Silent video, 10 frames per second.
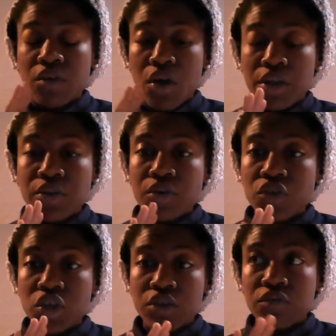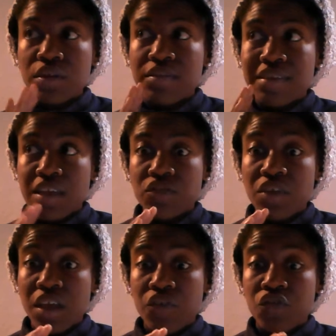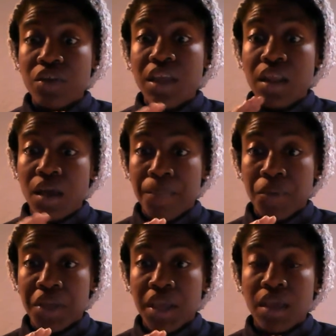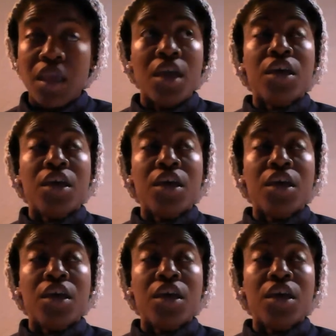on your children's education and upbringing,